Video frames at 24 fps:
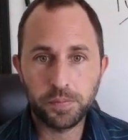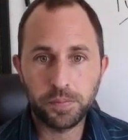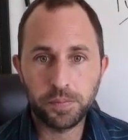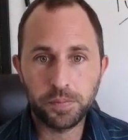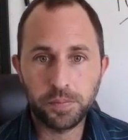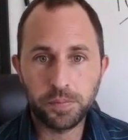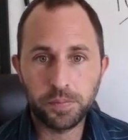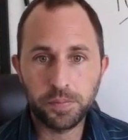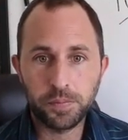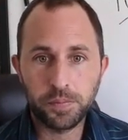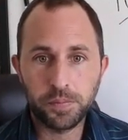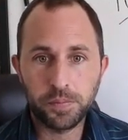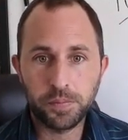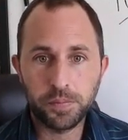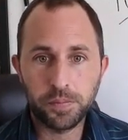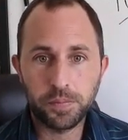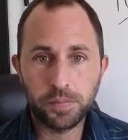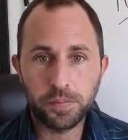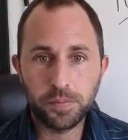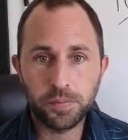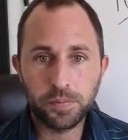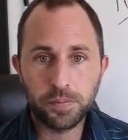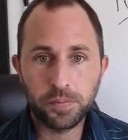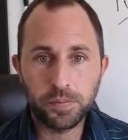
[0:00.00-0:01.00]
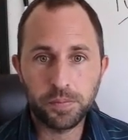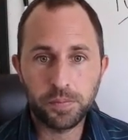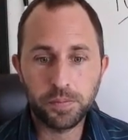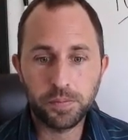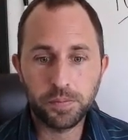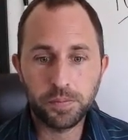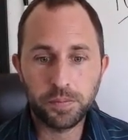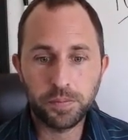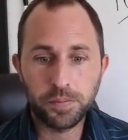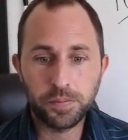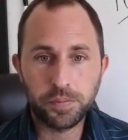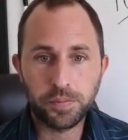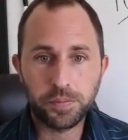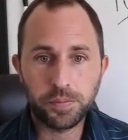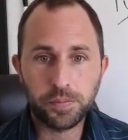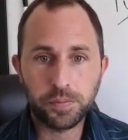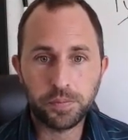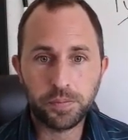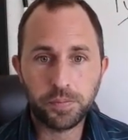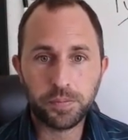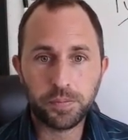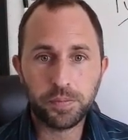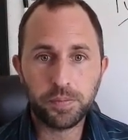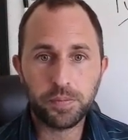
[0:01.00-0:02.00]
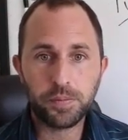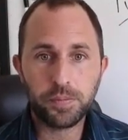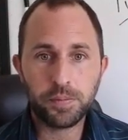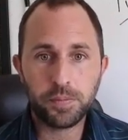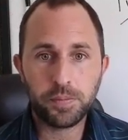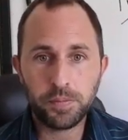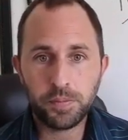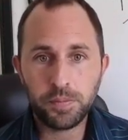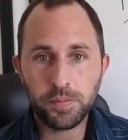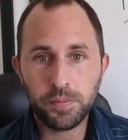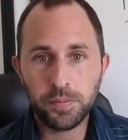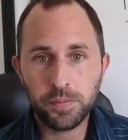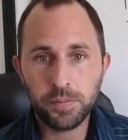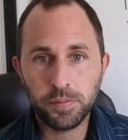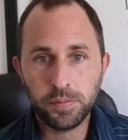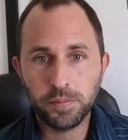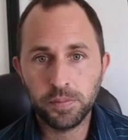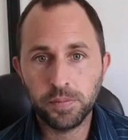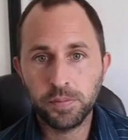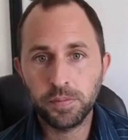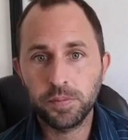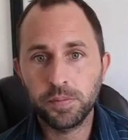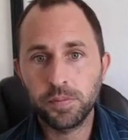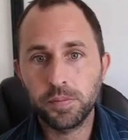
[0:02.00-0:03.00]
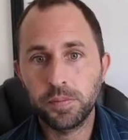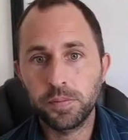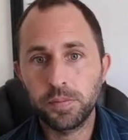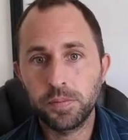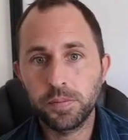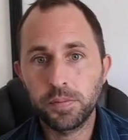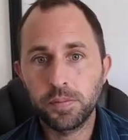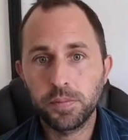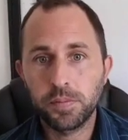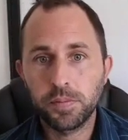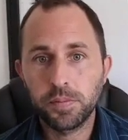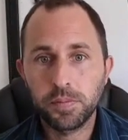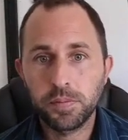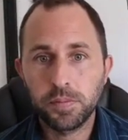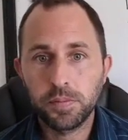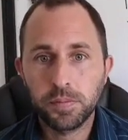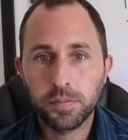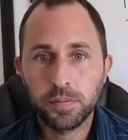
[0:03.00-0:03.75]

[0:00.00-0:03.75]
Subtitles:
This person isn't speaking.